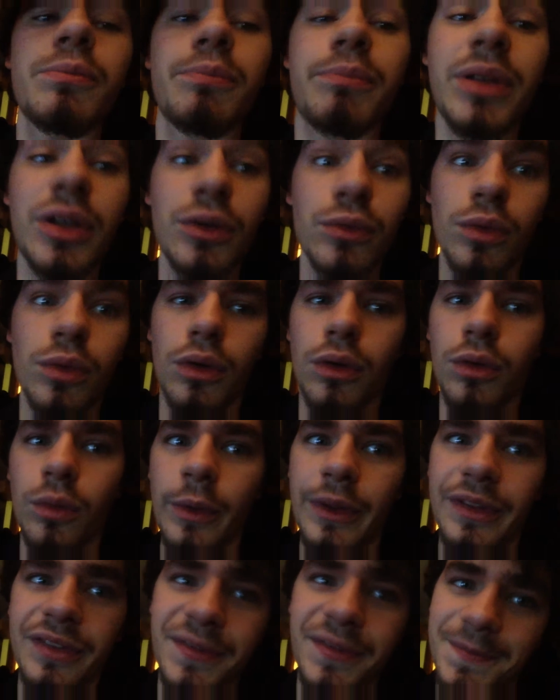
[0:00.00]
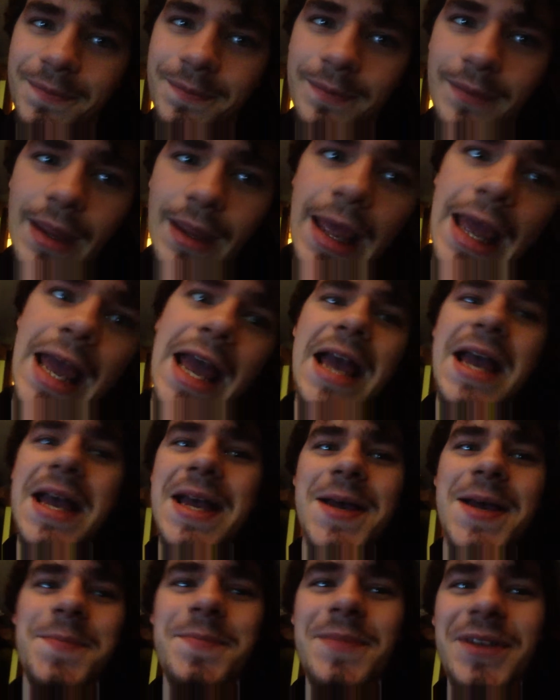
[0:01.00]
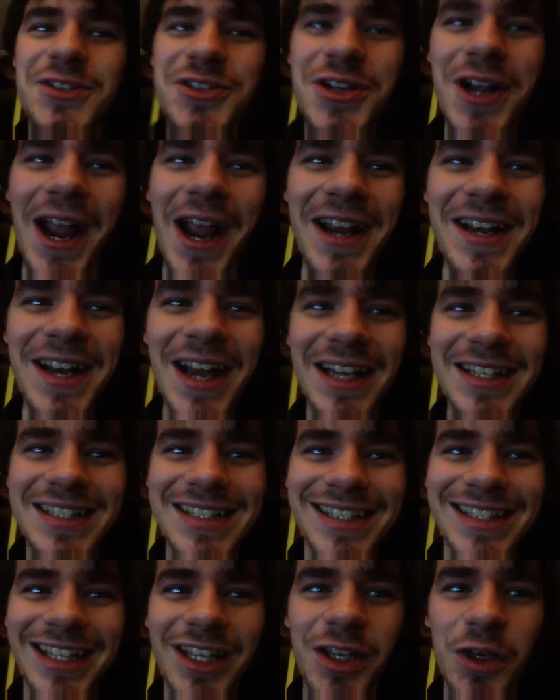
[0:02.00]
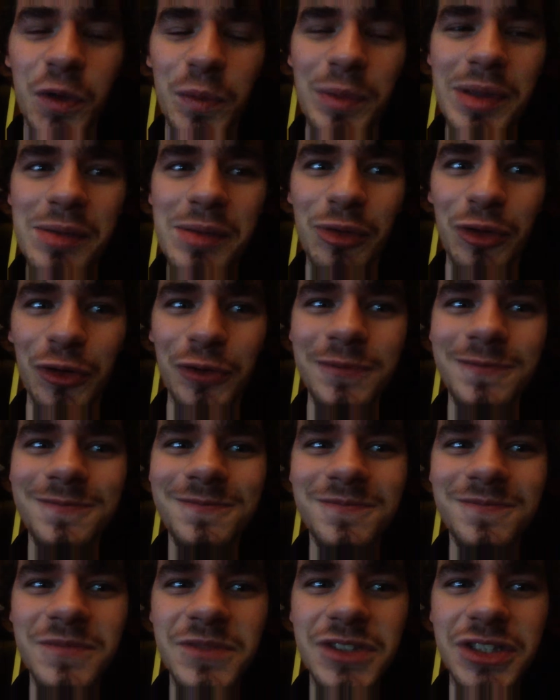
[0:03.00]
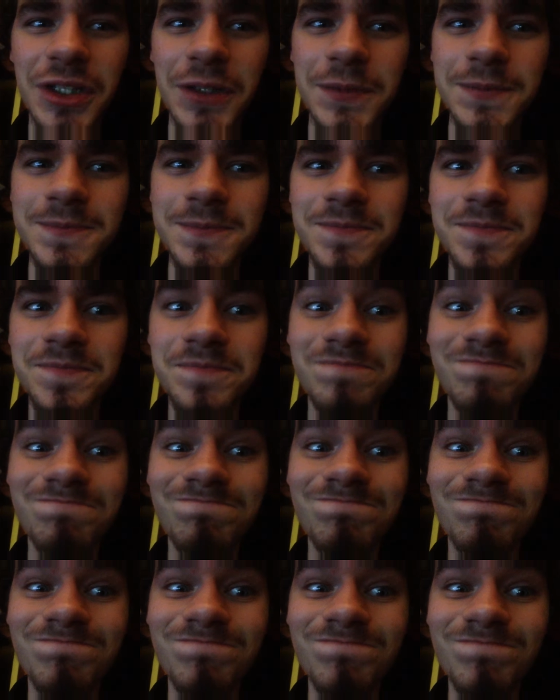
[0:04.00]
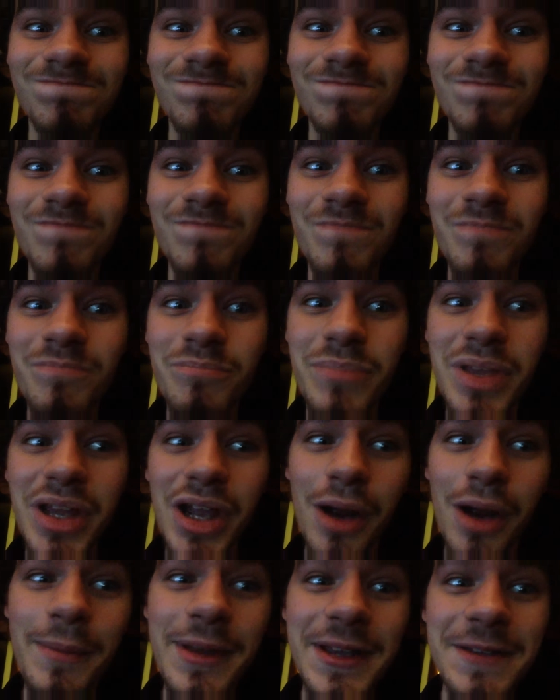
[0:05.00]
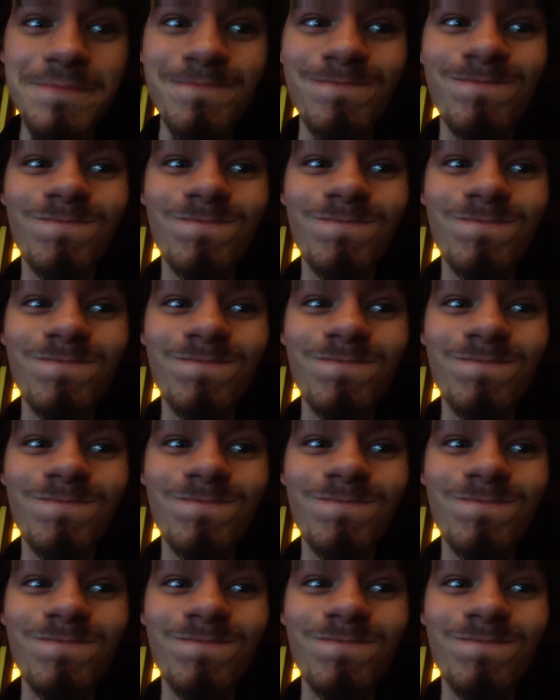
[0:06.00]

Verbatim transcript: B-roll with me trying not to kill people. So, B R B.